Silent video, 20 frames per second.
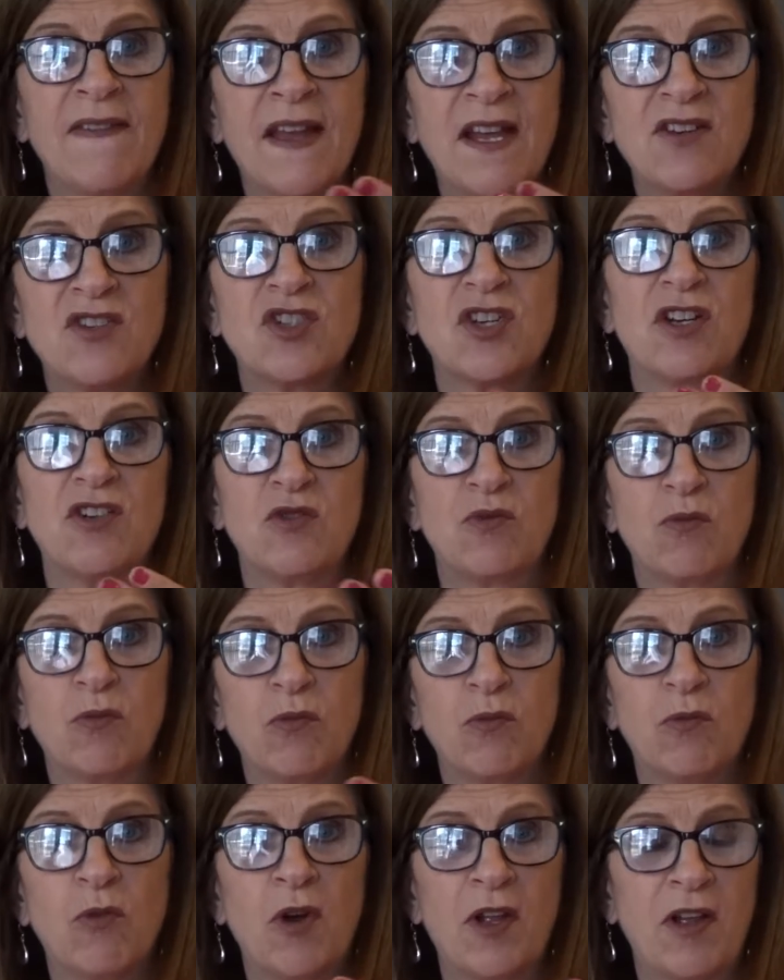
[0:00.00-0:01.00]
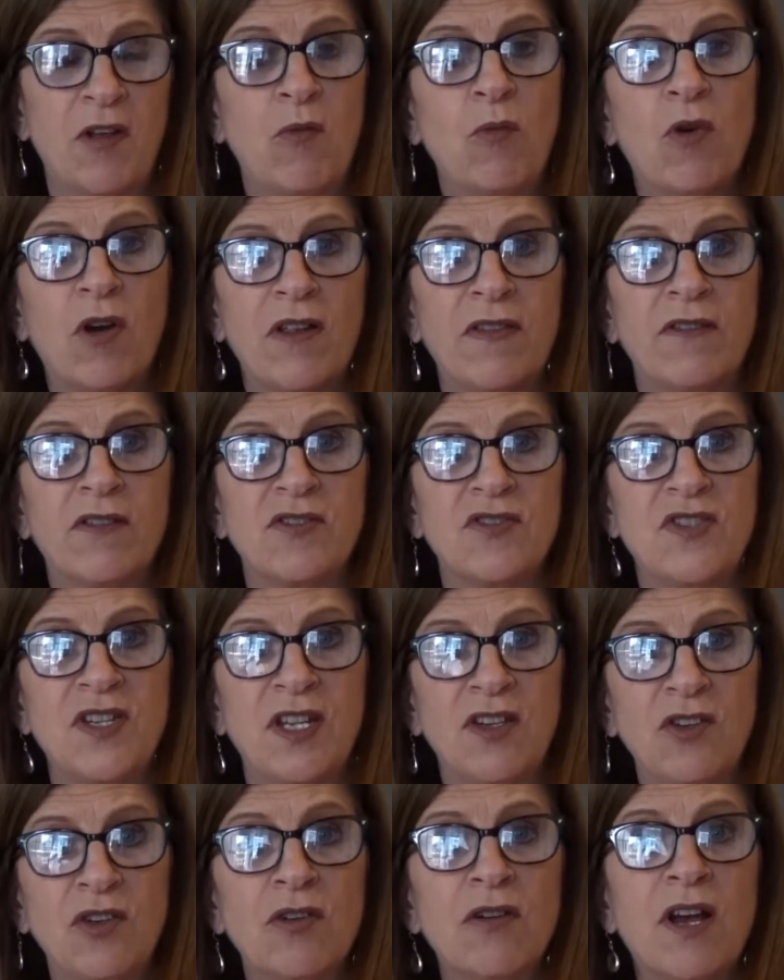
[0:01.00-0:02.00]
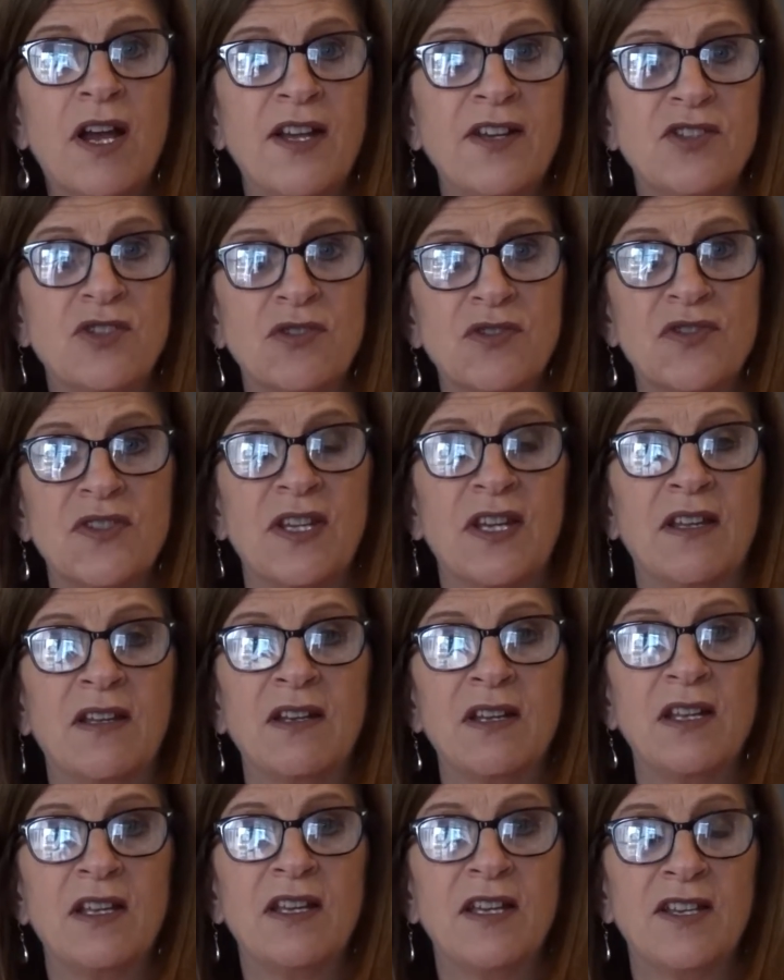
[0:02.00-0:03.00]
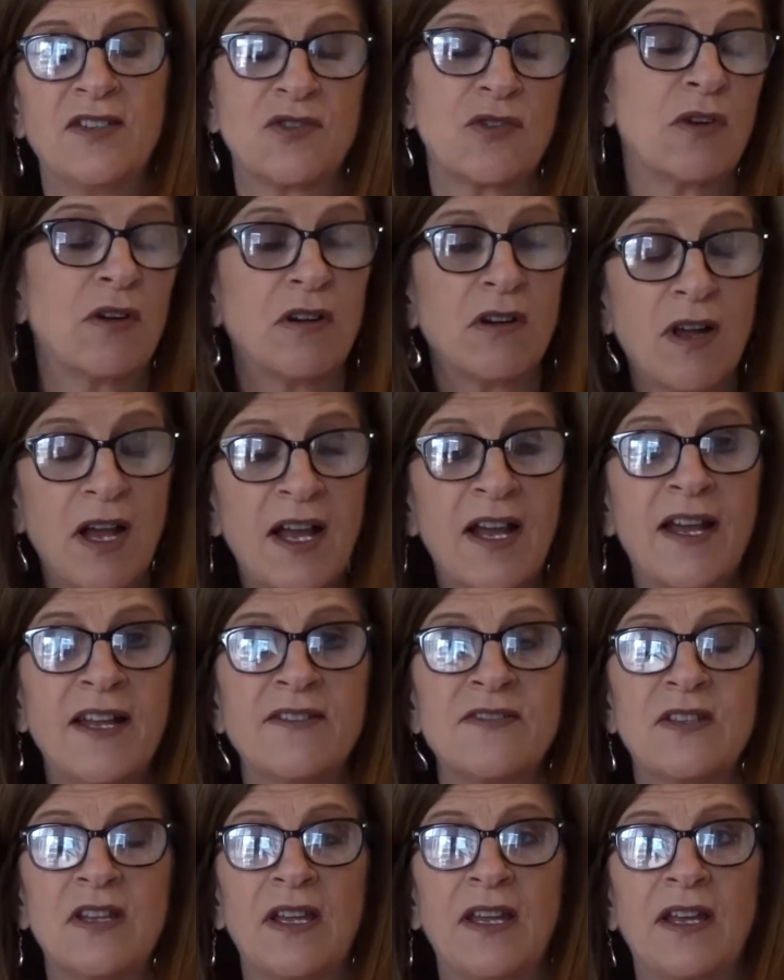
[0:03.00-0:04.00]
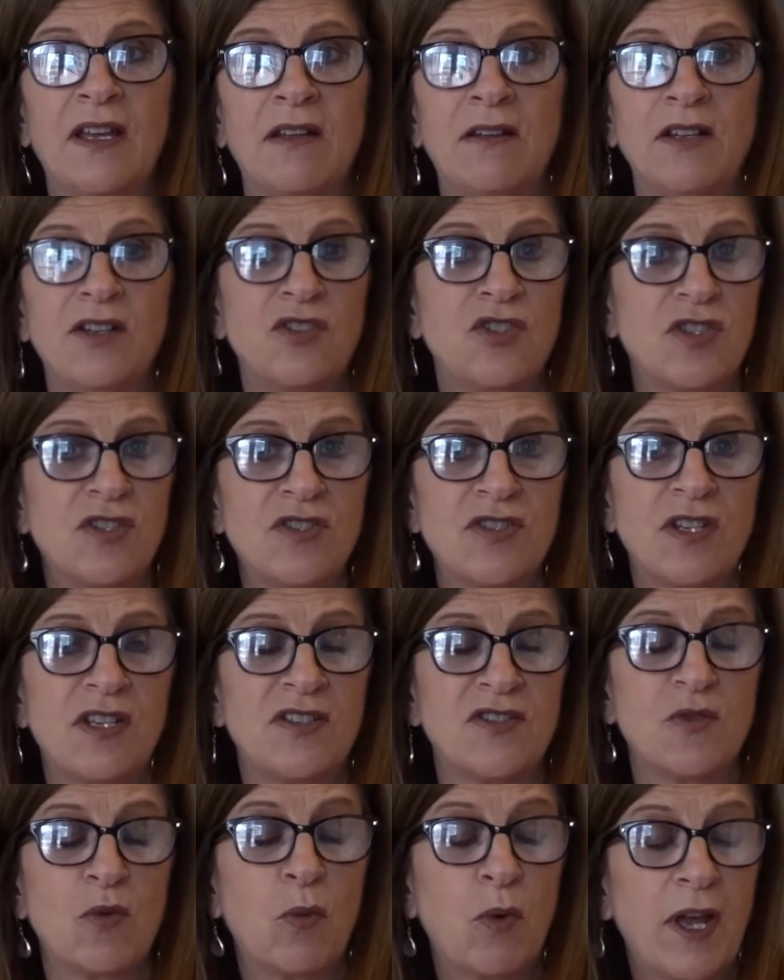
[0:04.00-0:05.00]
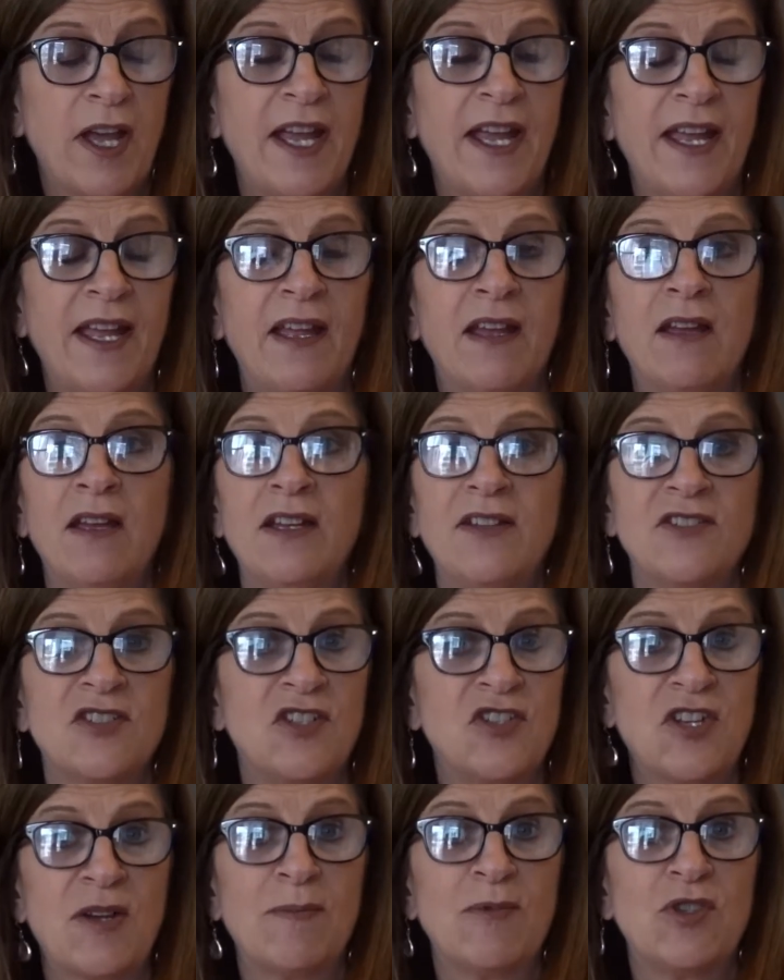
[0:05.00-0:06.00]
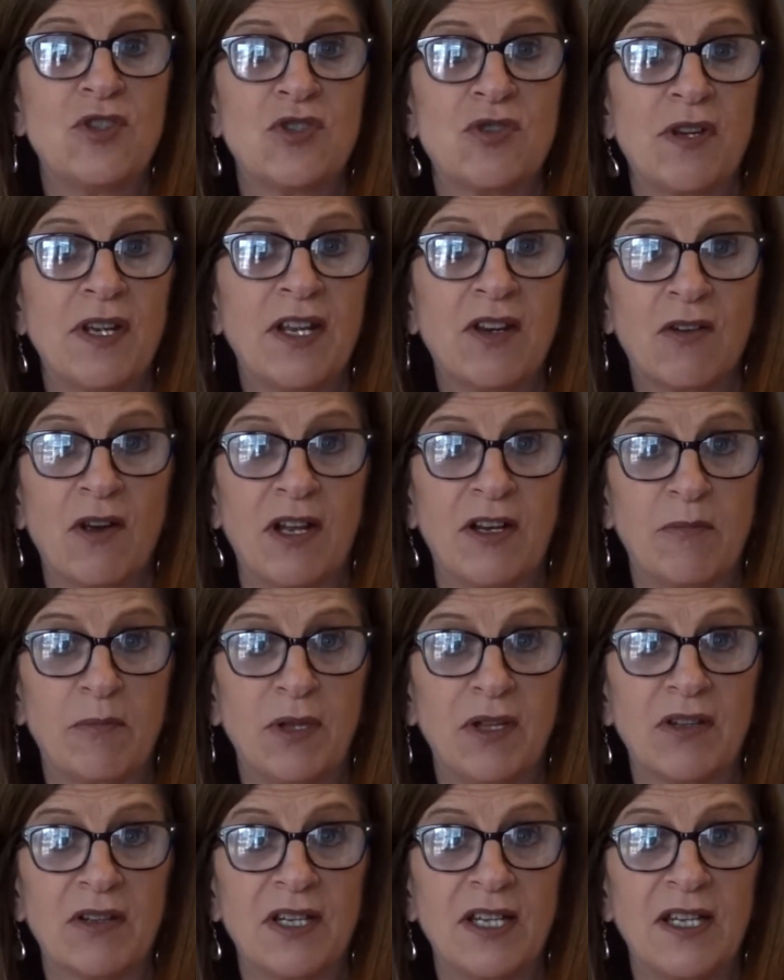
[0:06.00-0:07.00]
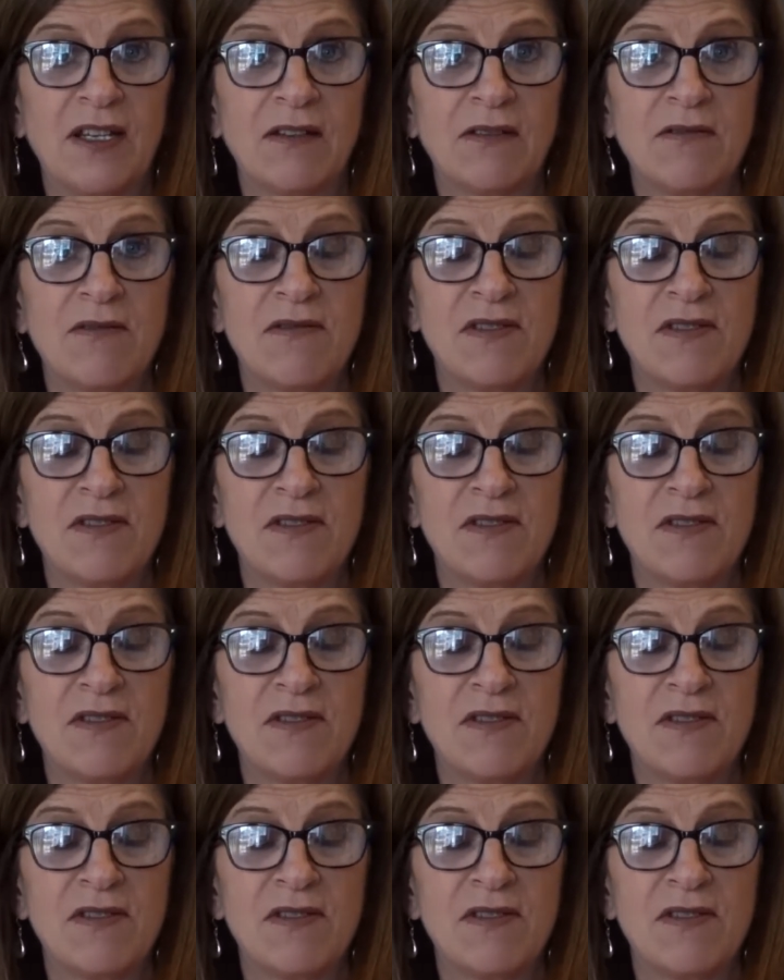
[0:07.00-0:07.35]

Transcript: that judge one-on-one. They're seeing your eyes, you're seeing his or her eyes, and it just is a way to demonstrate credibility.